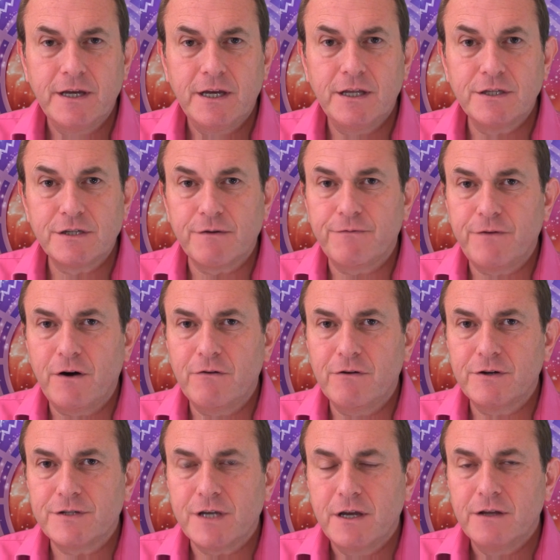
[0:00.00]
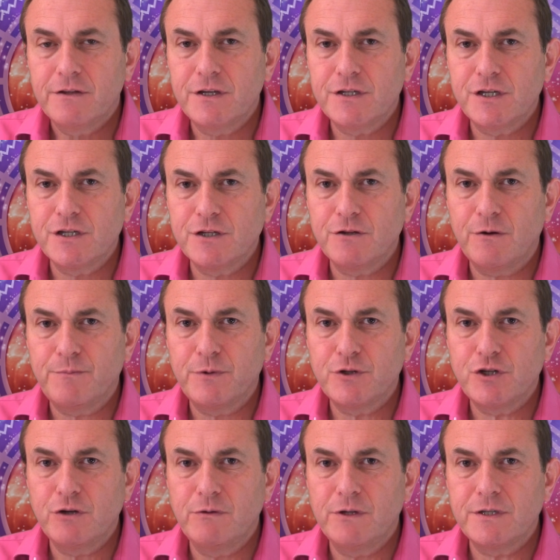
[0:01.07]
insofar as this is an
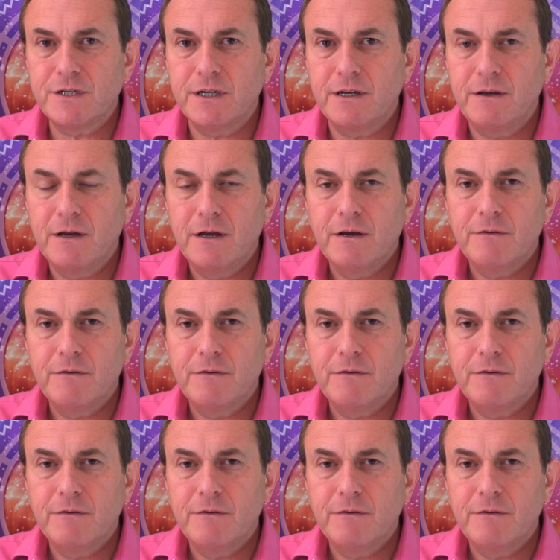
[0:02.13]
opportunity